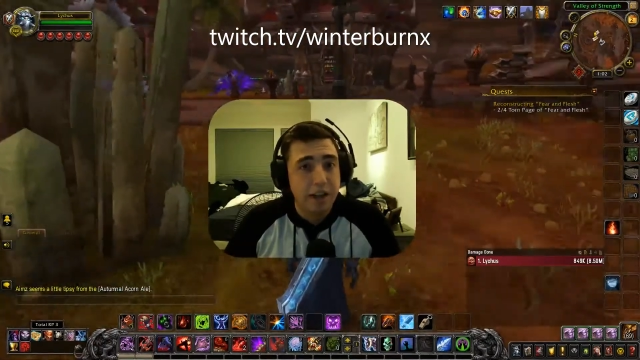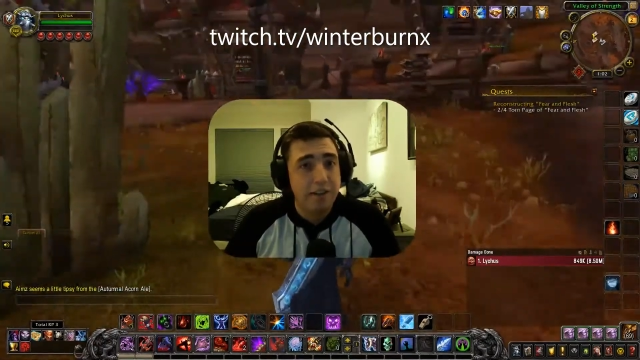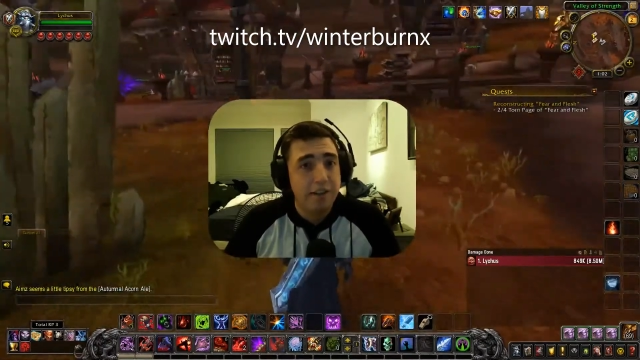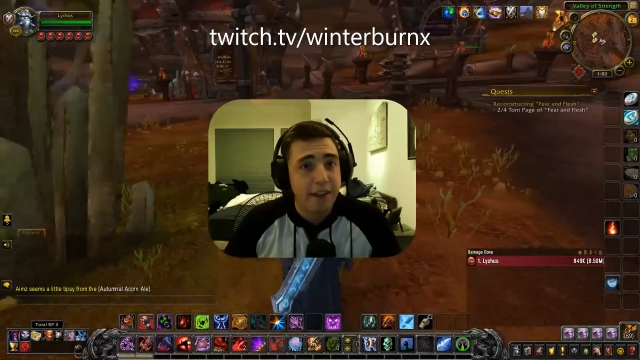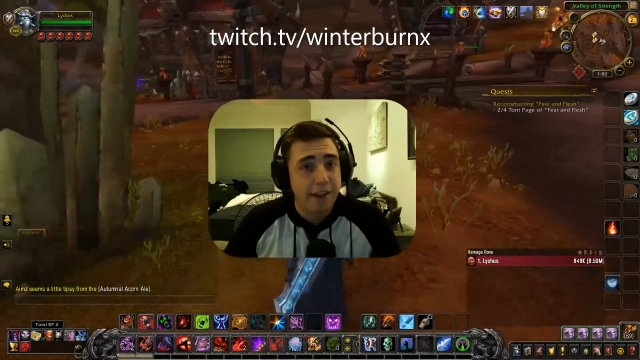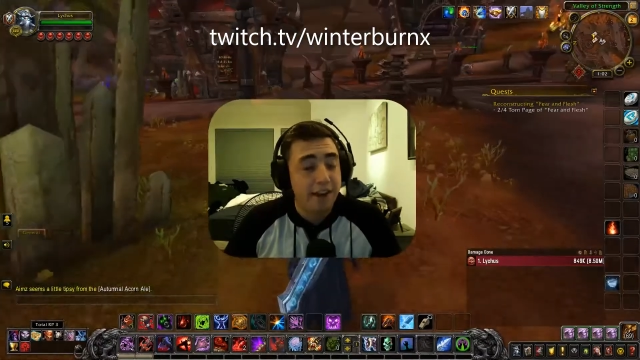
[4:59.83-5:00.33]

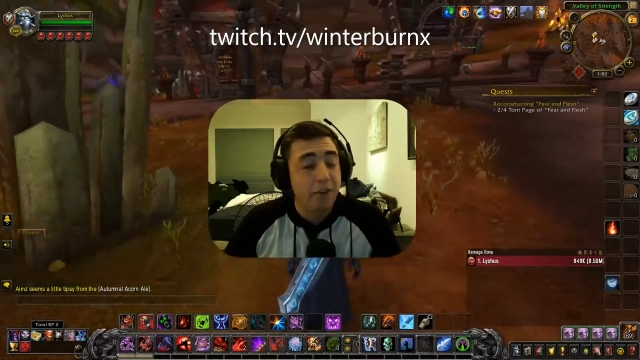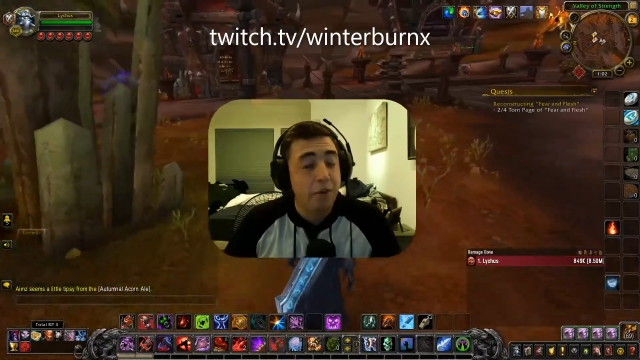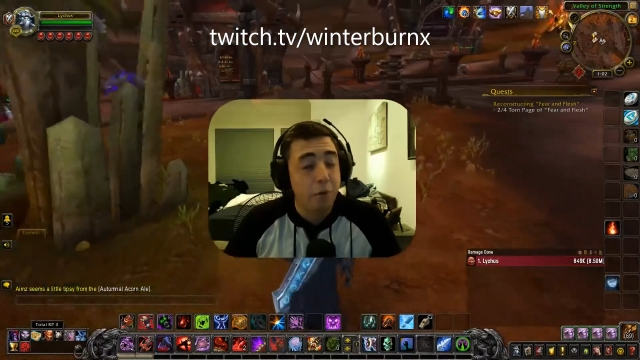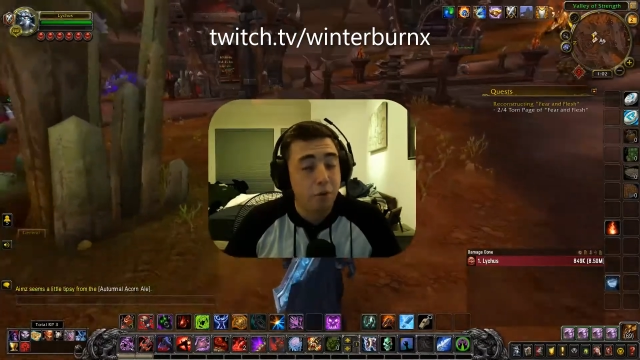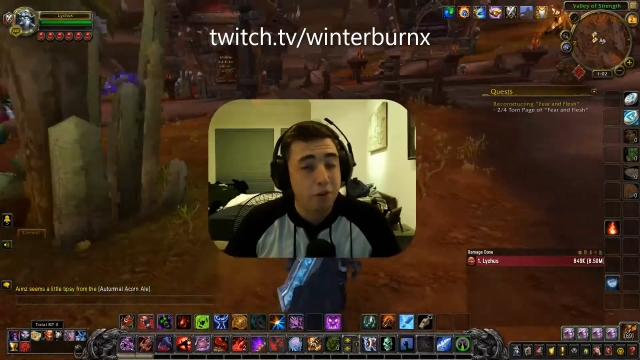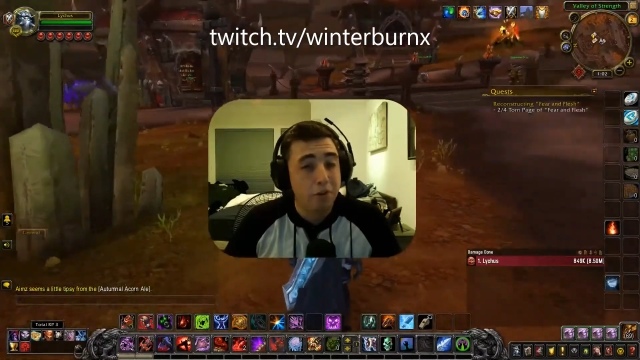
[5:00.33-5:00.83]
they
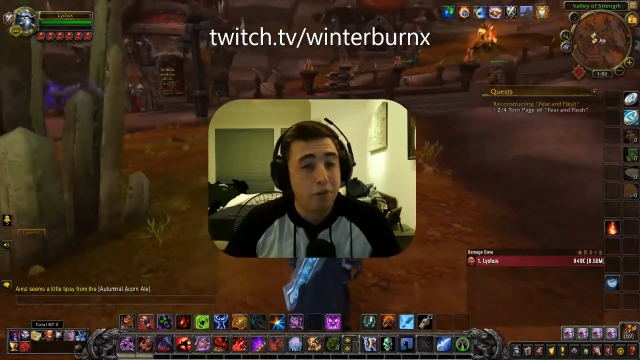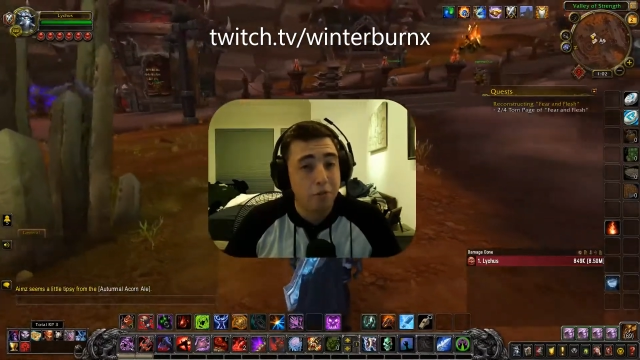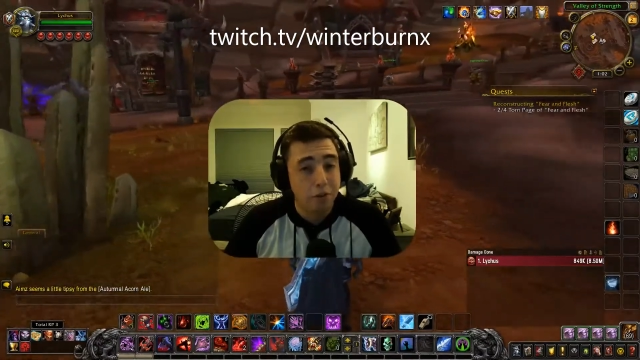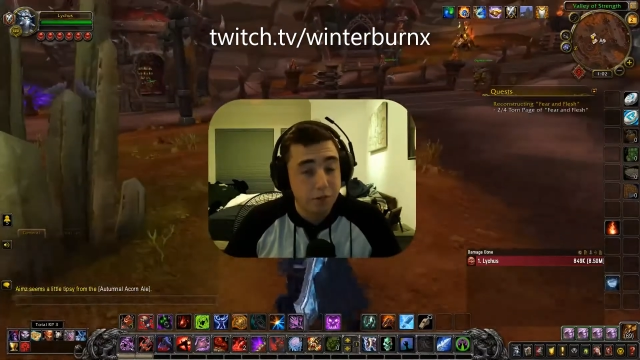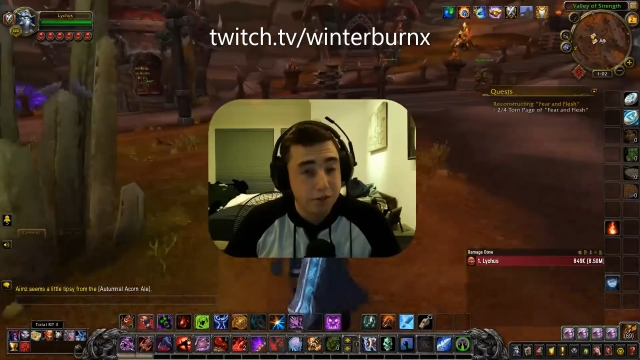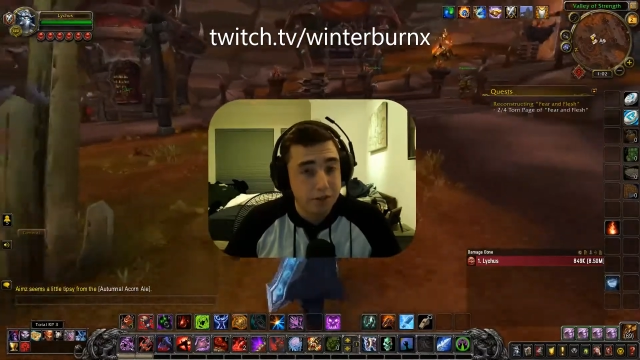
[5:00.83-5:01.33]
ignore their
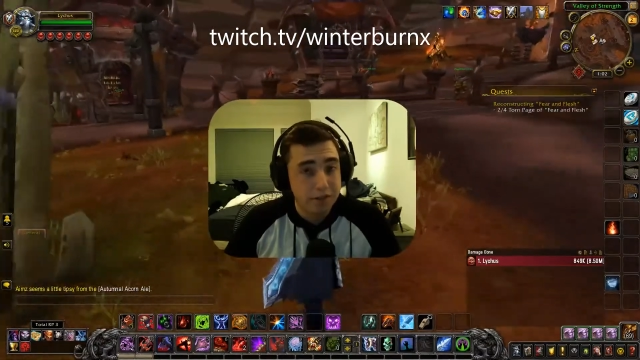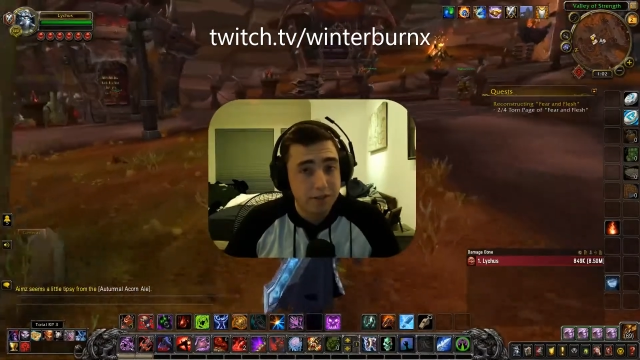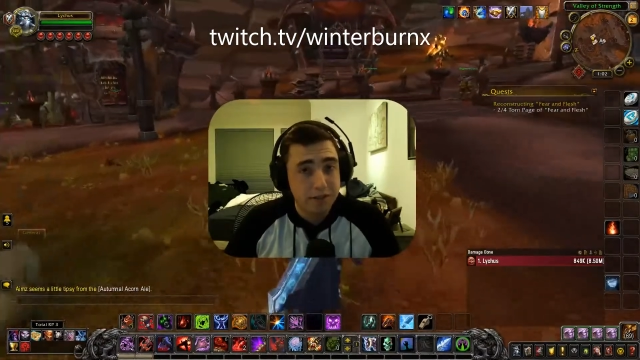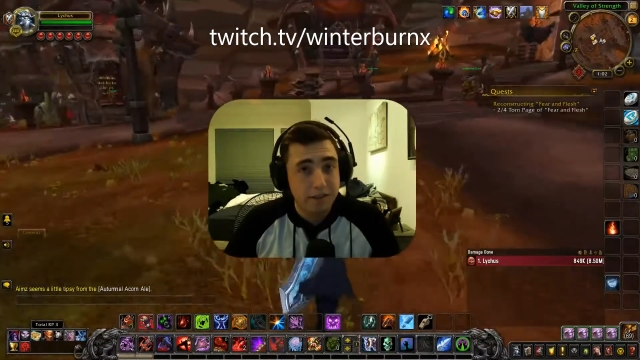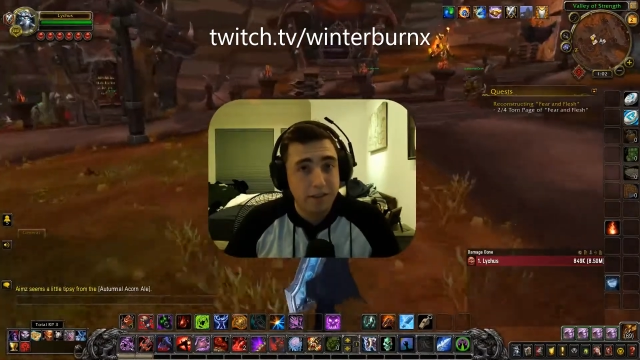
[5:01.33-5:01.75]
roots.